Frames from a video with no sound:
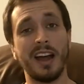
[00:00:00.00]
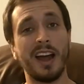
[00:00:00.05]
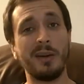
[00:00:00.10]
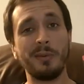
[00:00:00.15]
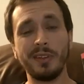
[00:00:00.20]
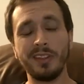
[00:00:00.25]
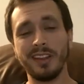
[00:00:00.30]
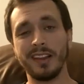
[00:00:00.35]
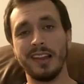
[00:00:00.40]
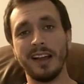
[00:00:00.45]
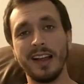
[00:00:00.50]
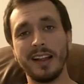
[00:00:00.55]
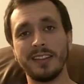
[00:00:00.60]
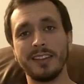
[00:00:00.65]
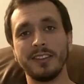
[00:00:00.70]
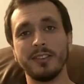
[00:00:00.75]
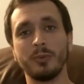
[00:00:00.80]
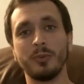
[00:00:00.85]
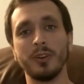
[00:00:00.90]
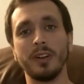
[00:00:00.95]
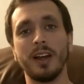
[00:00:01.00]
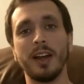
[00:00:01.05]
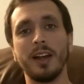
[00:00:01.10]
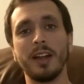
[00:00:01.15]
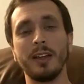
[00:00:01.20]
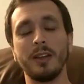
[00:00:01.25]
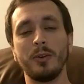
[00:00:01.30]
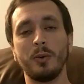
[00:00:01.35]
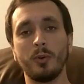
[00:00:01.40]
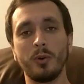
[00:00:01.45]
I really like this one. I
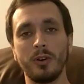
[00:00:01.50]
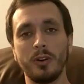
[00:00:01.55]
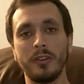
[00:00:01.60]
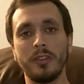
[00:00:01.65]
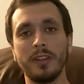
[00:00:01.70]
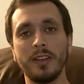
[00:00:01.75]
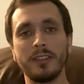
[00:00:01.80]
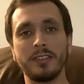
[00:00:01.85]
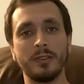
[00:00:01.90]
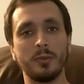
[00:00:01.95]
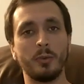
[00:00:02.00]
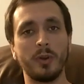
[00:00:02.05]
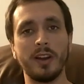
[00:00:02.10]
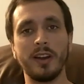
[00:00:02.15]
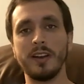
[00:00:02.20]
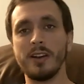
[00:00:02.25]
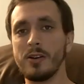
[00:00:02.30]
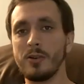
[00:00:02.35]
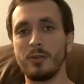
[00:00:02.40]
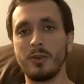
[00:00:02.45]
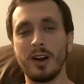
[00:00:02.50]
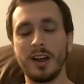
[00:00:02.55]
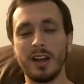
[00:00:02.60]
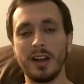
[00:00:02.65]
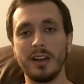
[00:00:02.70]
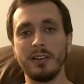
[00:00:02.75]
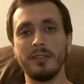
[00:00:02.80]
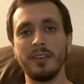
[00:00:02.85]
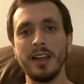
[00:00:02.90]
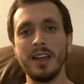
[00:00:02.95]
ordered this, and when it
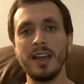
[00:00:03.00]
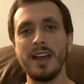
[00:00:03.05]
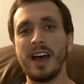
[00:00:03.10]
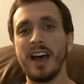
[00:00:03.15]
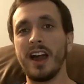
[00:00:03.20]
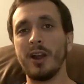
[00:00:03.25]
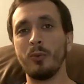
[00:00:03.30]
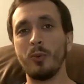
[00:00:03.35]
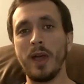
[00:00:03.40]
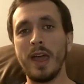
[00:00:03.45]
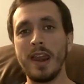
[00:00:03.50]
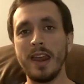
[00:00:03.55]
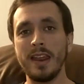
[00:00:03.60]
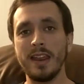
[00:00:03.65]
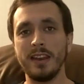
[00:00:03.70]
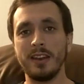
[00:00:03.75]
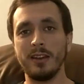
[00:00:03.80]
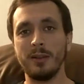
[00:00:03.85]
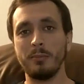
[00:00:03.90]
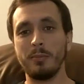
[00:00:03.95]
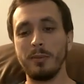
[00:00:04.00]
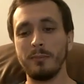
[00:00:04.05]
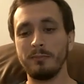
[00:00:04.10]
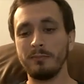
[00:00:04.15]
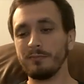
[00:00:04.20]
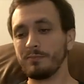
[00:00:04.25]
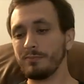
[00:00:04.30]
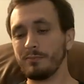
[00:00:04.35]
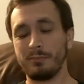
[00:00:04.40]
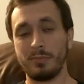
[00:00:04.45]
arrived, I read it, and
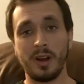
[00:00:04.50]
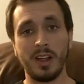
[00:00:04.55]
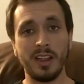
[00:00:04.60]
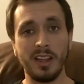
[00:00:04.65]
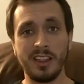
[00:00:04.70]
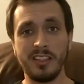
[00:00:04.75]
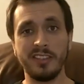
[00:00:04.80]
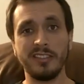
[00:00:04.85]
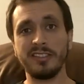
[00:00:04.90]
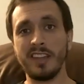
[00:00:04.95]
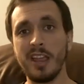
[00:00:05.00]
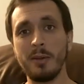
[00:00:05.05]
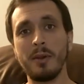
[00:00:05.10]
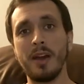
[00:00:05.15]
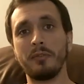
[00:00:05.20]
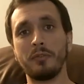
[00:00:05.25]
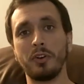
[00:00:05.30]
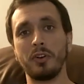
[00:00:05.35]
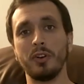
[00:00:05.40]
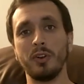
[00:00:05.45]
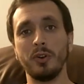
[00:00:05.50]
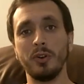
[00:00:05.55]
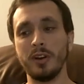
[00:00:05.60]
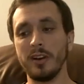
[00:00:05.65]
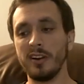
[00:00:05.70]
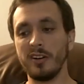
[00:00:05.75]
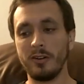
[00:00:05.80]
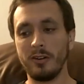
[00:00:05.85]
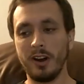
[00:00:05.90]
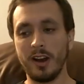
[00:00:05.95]
probably the same afternoon
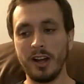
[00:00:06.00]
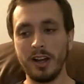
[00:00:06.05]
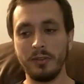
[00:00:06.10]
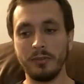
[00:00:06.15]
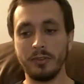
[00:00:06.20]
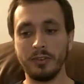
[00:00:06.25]
it arrived.